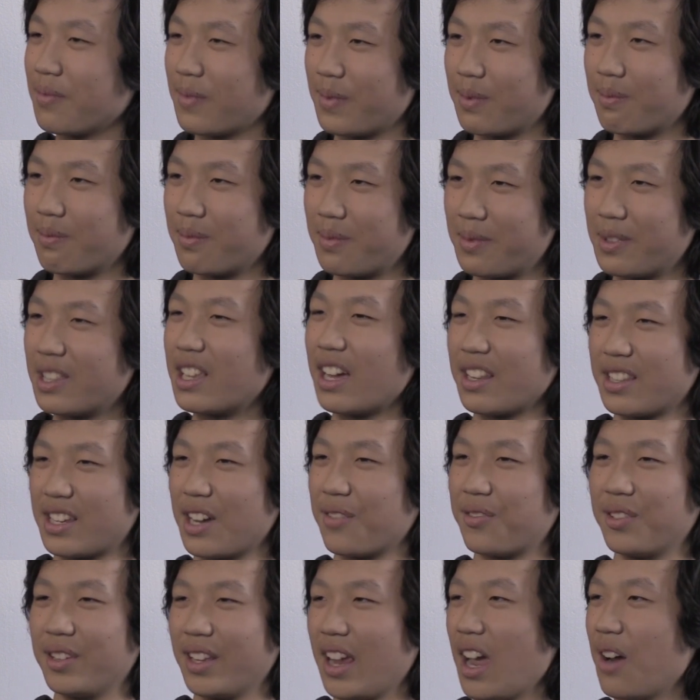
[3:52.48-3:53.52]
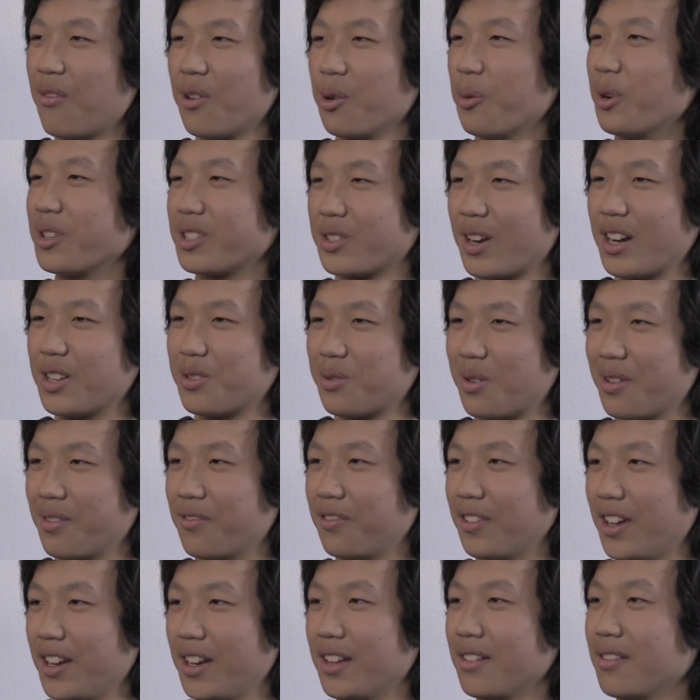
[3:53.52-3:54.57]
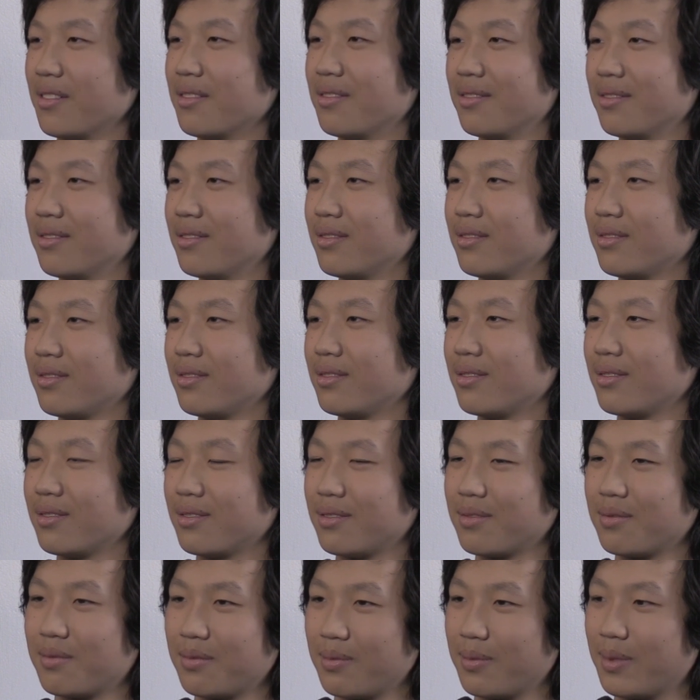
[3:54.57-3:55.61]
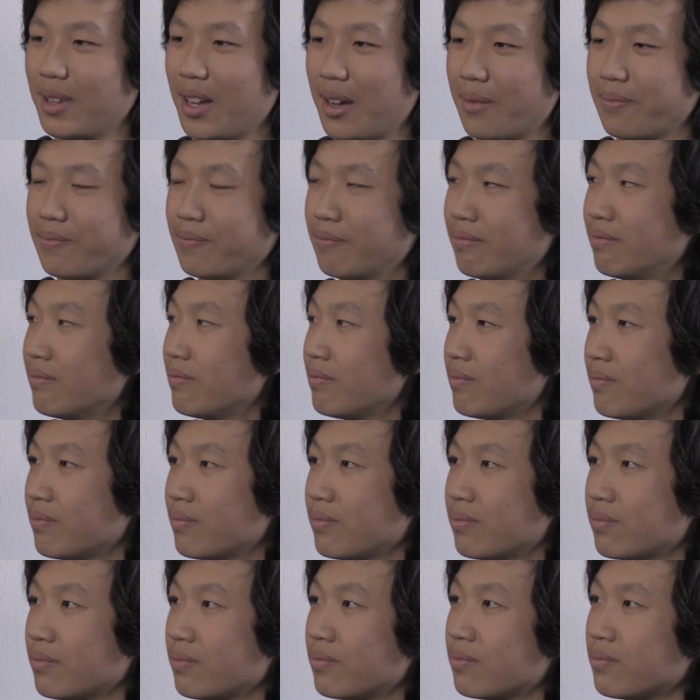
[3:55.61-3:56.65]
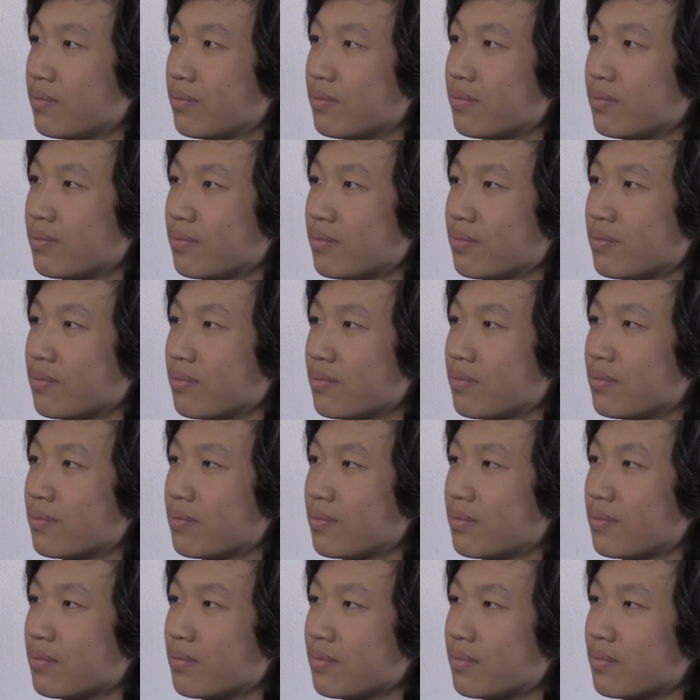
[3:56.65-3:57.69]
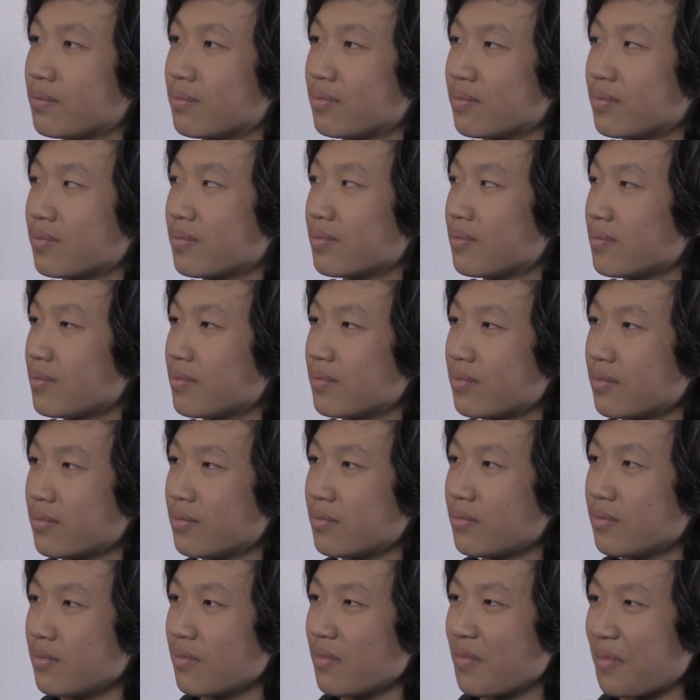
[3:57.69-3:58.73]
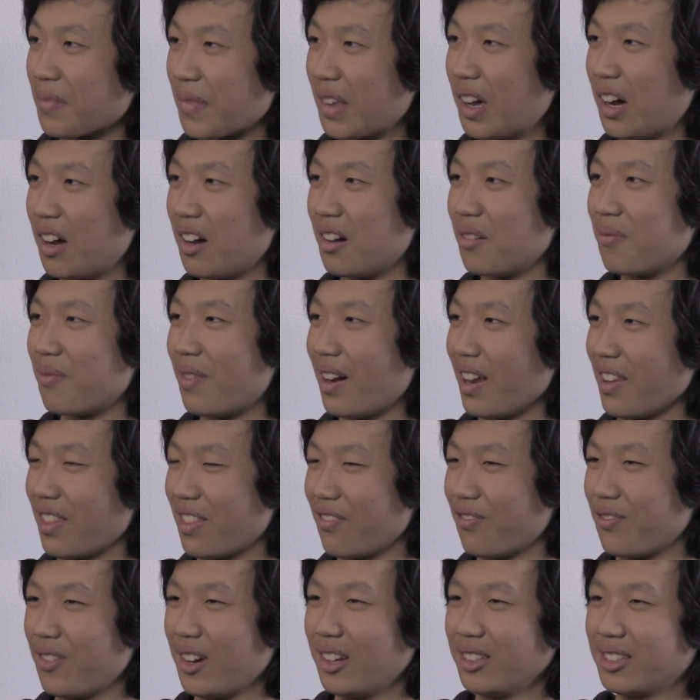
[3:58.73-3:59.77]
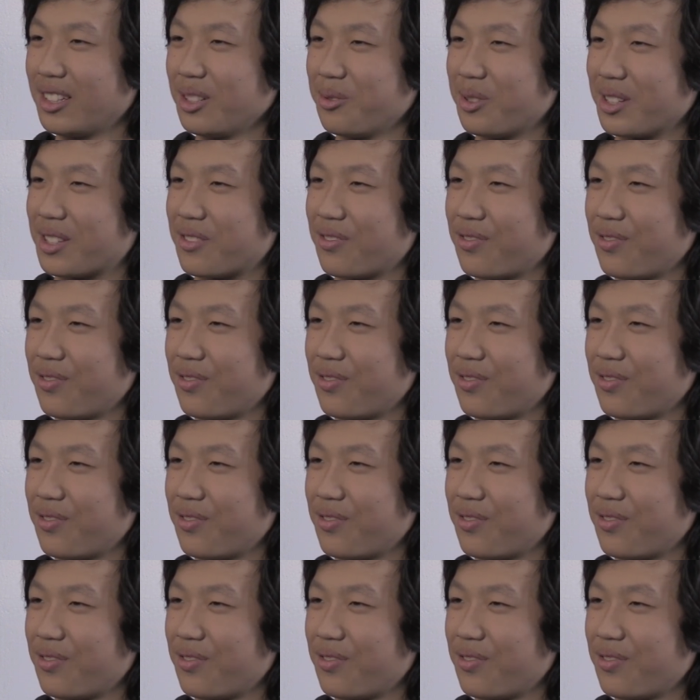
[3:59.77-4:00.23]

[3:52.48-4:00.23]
been? Yeah, definitely. Everyone's grades were inflated. Right. Yeah. Um, how did you feel about the do no harm policy in general? Um, I felt it was